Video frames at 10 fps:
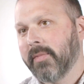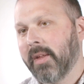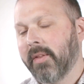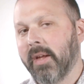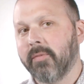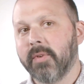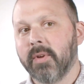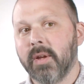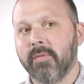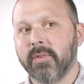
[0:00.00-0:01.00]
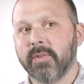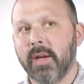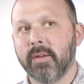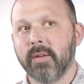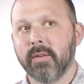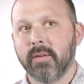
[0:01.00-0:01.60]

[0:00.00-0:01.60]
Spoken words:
I think every scan